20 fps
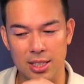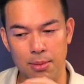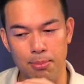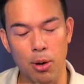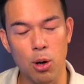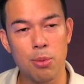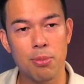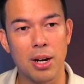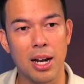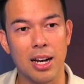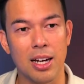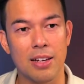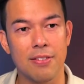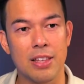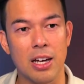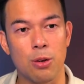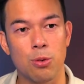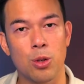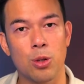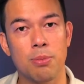The moment I leave
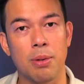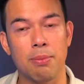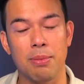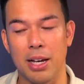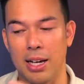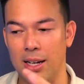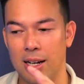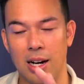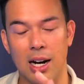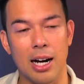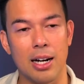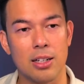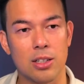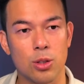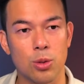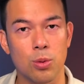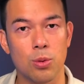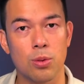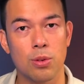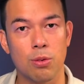that room, I'm like, all right,
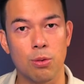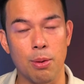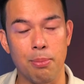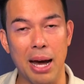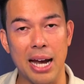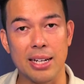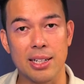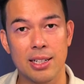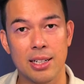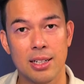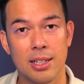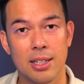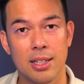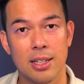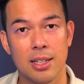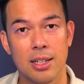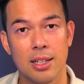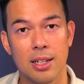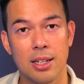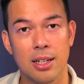cool, we're back.
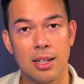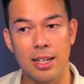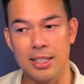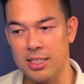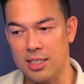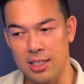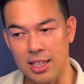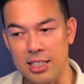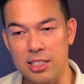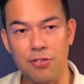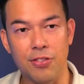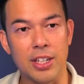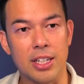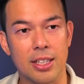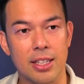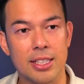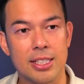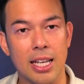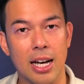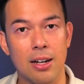Let's, let's figure
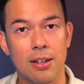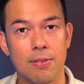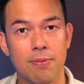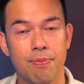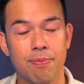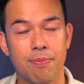this out.